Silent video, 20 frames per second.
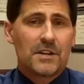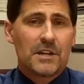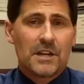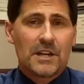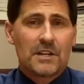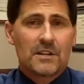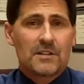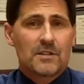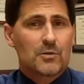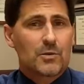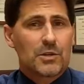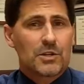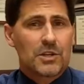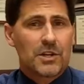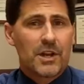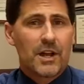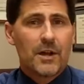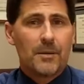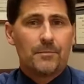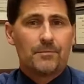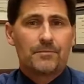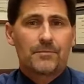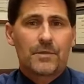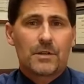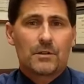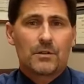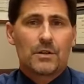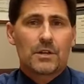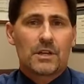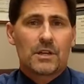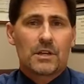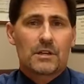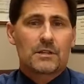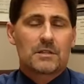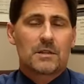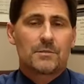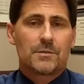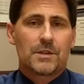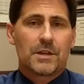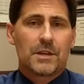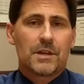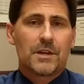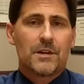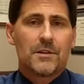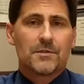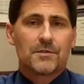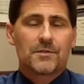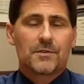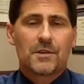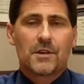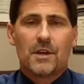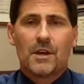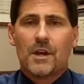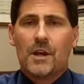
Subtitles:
Do you need to switch it up to looking at something else?